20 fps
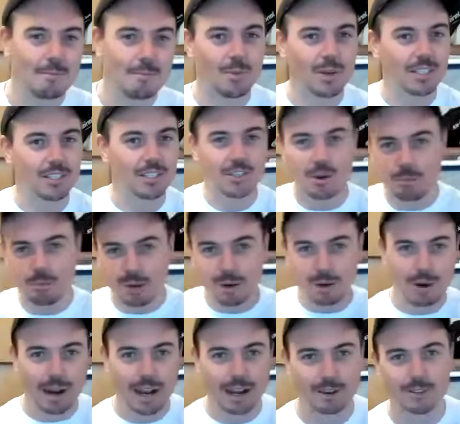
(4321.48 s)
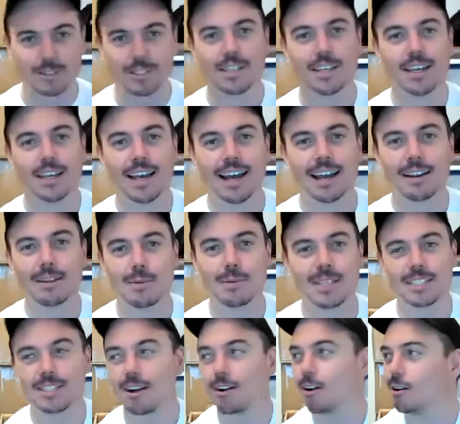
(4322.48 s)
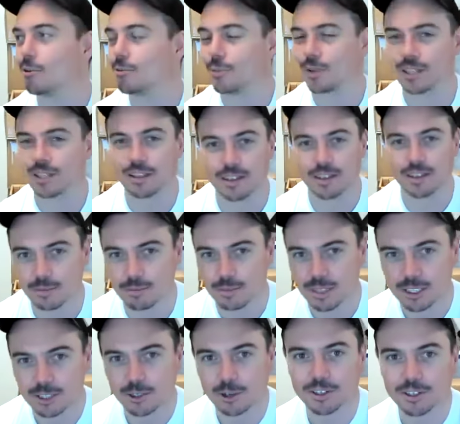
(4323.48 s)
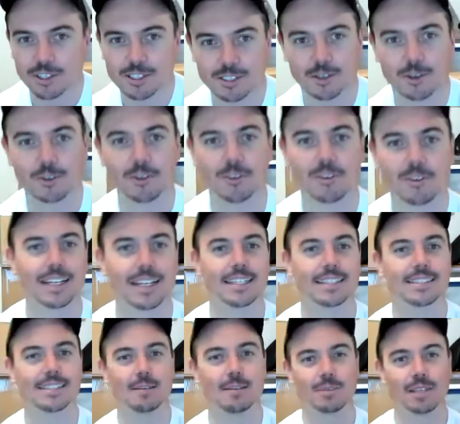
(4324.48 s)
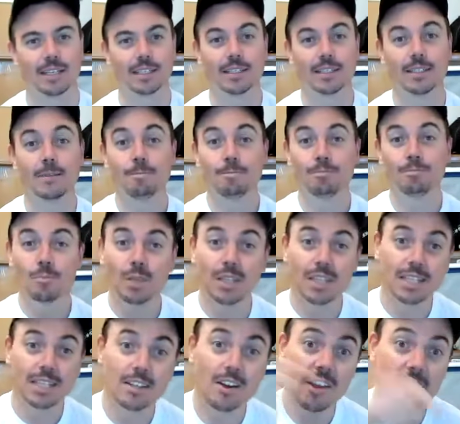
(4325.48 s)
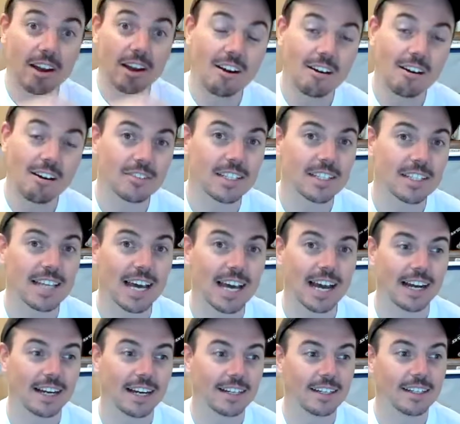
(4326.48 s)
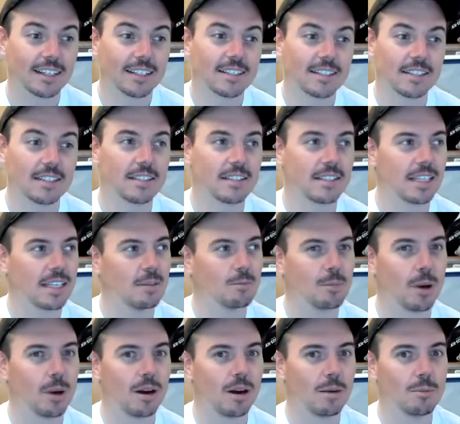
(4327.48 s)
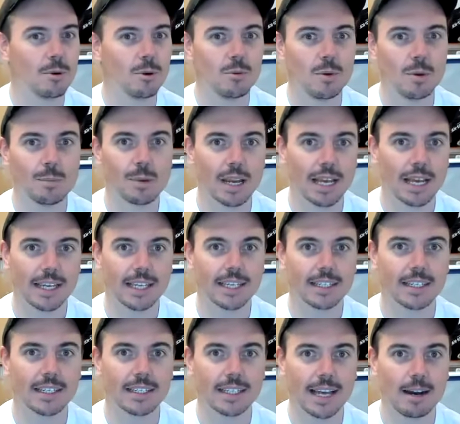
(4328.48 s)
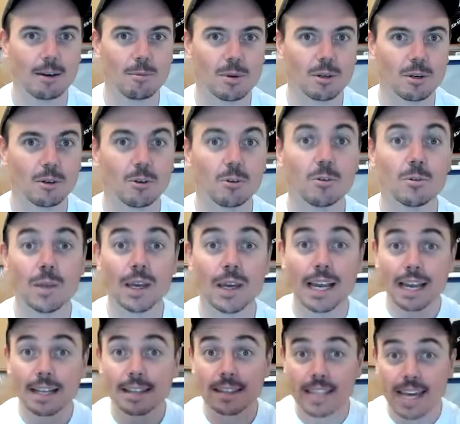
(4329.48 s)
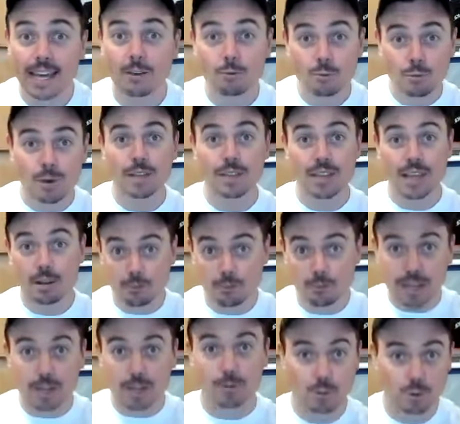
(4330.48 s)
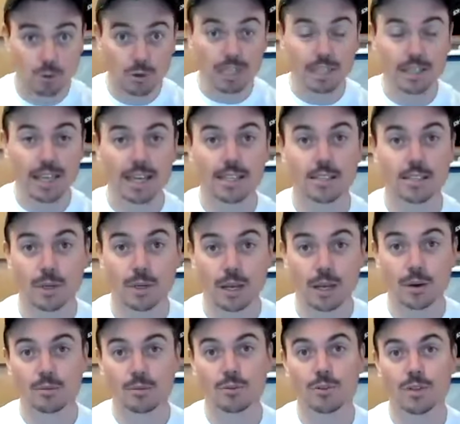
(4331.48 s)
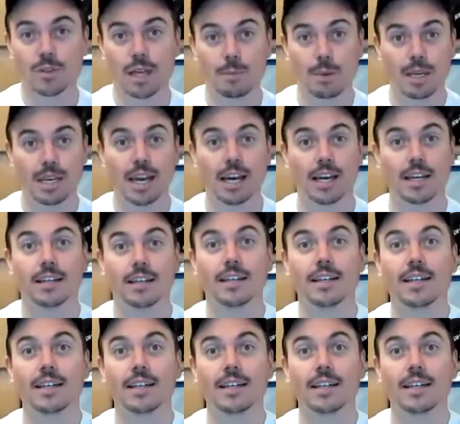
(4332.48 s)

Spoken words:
and we're jumping around. And then we start off with like a Madonna song or anything, something. But the night after that, Deep Purple were playing at the Albert Hall, and they had their rig was already there, so we're going through their PA.